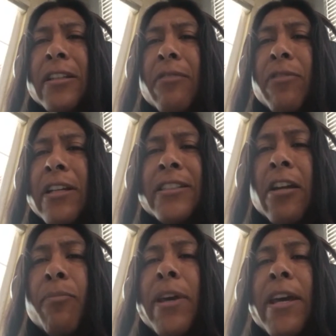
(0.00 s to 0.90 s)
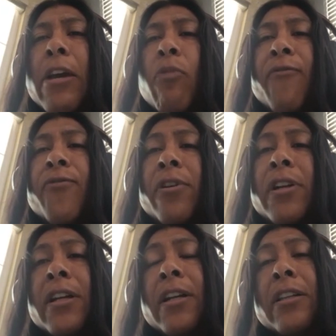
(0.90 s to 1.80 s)
instead of being grateful,
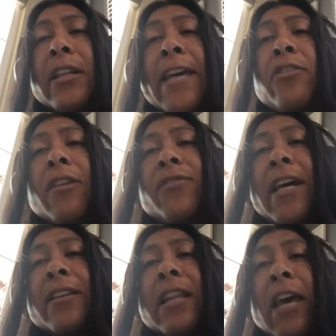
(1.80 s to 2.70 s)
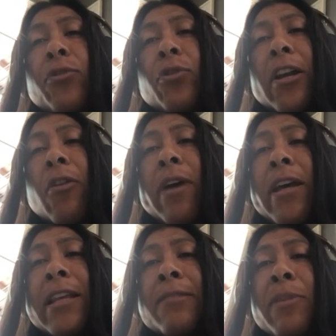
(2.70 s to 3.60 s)
the angel of death, life took it
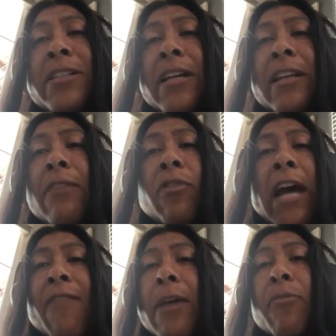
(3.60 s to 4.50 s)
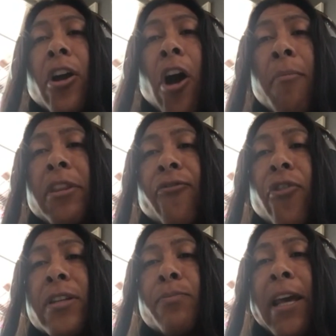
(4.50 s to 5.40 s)
away. That means that it would have never come in the
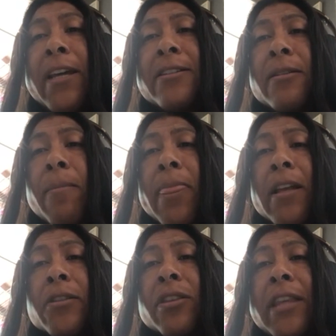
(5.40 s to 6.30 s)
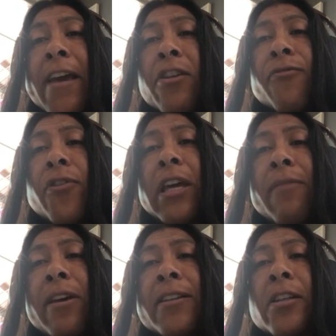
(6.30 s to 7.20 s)
first place. So thank you for
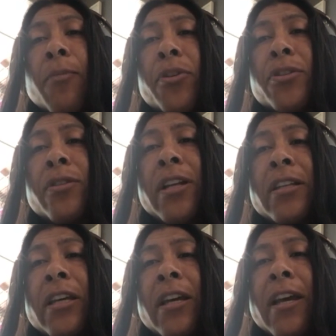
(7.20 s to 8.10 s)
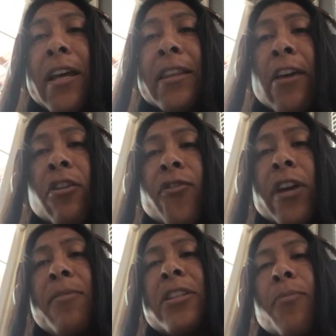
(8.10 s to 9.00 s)
giving us this opportunity. Thank you for
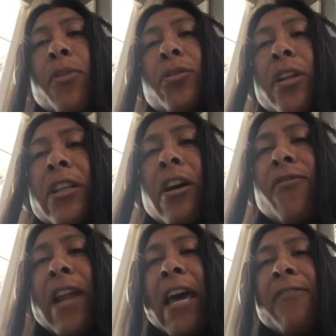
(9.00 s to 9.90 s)
giving this opportunity of life.